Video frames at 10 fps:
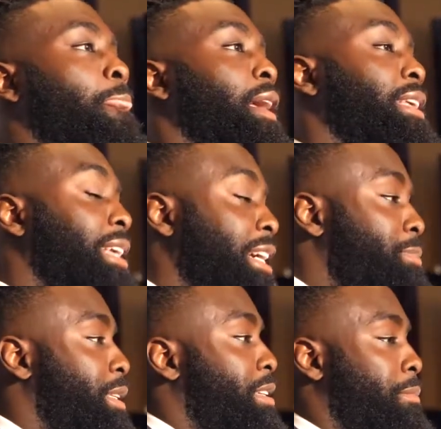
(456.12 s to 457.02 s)
And he takes
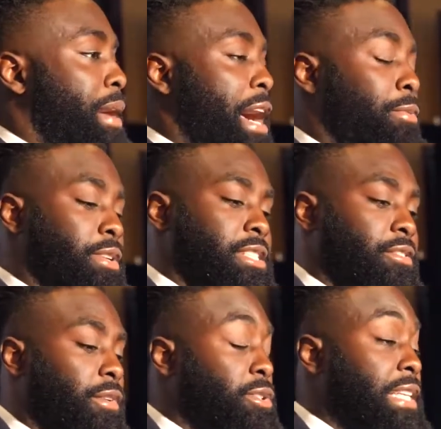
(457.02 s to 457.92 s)
me to the Bible, and this is
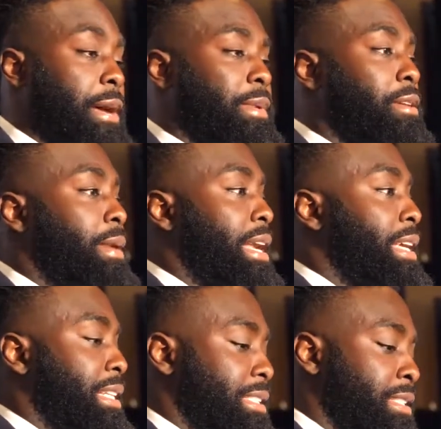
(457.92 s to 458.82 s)
the first time anybody
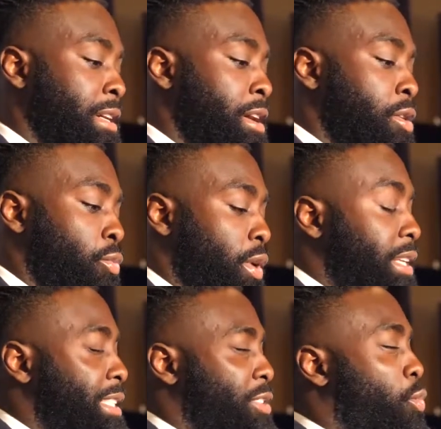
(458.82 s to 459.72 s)
has
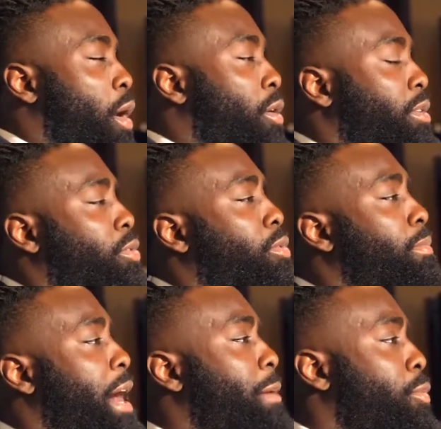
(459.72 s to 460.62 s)
really just walked through the
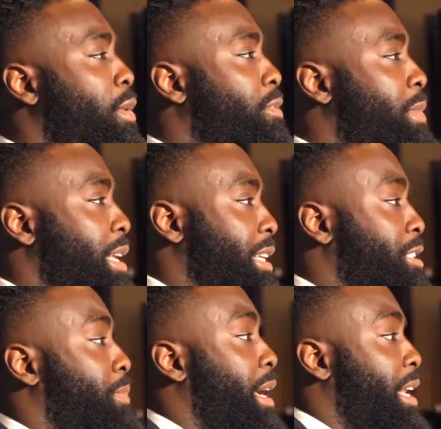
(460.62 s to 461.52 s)
Bible with me and
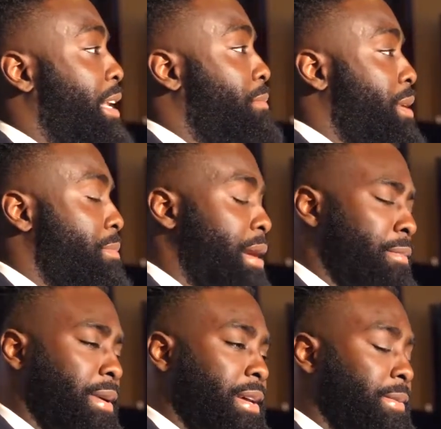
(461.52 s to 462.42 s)
explaining it bit by
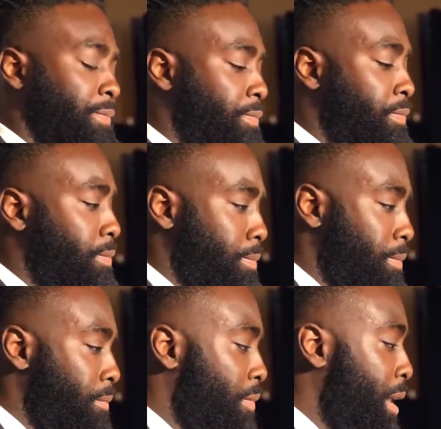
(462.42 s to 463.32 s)
bit.
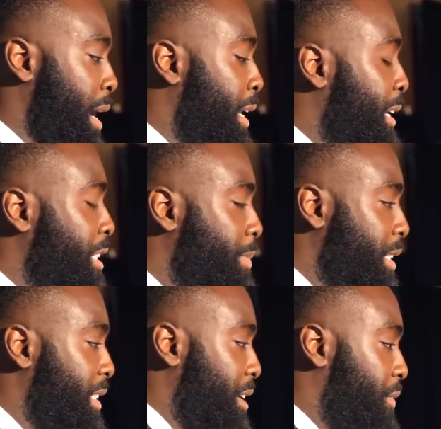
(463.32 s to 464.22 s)
And he takes me
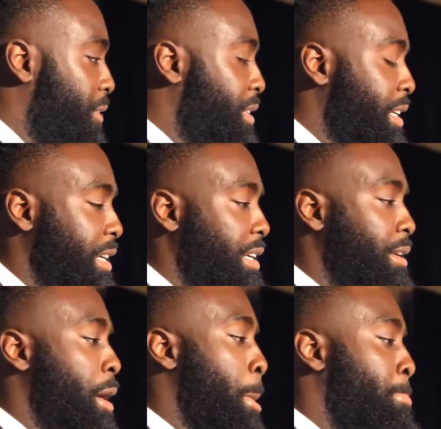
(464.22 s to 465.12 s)
to John
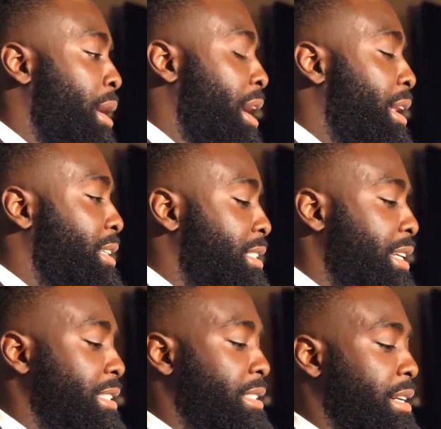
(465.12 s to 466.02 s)
15, and it
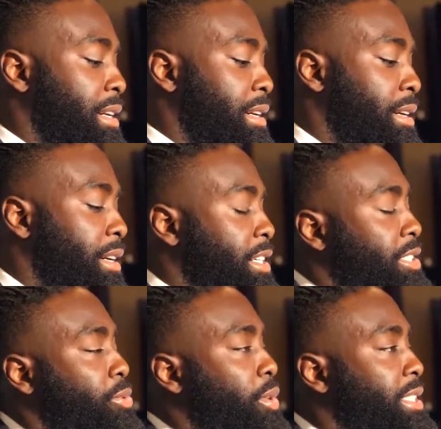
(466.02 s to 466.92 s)
says, a
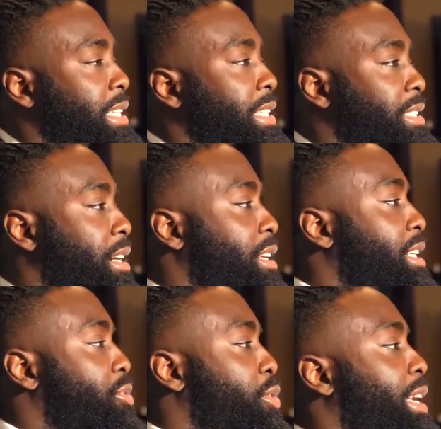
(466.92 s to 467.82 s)
good
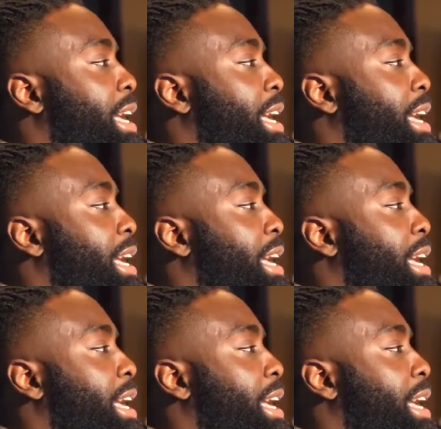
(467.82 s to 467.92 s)
tree